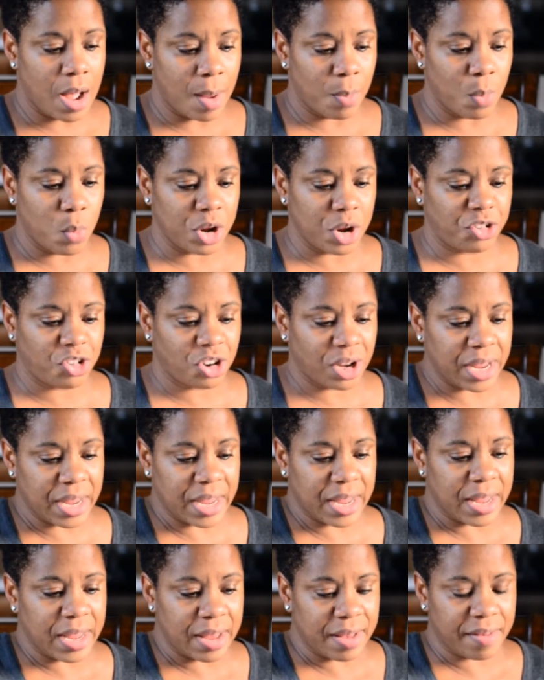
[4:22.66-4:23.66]
which
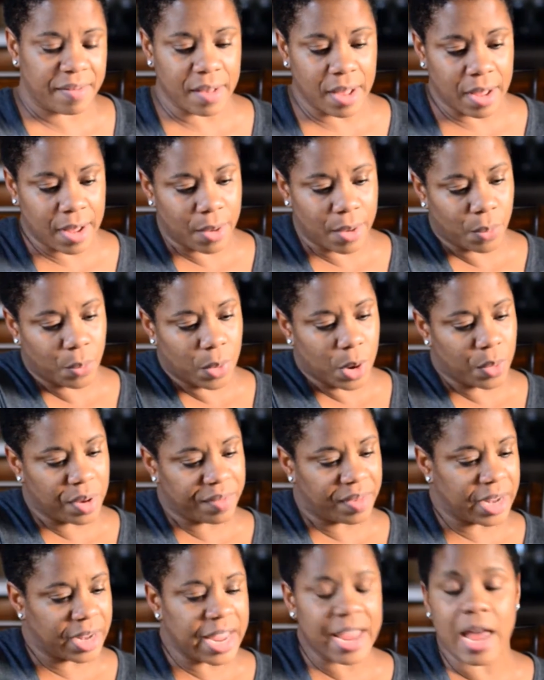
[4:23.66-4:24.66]
is, what was
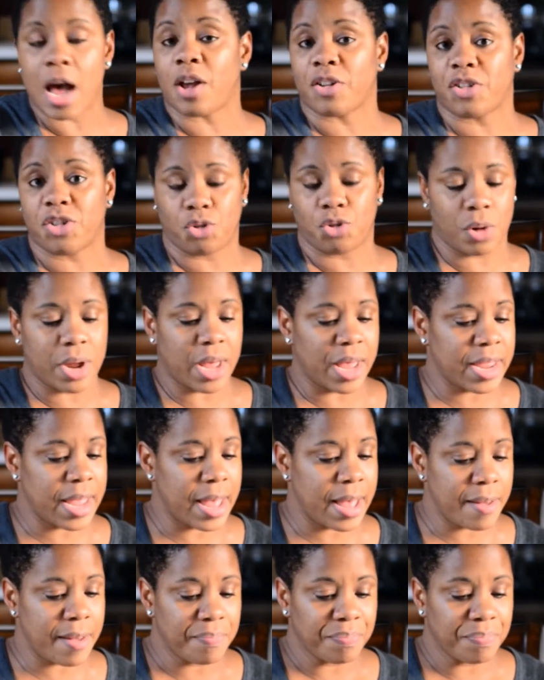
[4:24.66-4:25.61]
it again, Australia.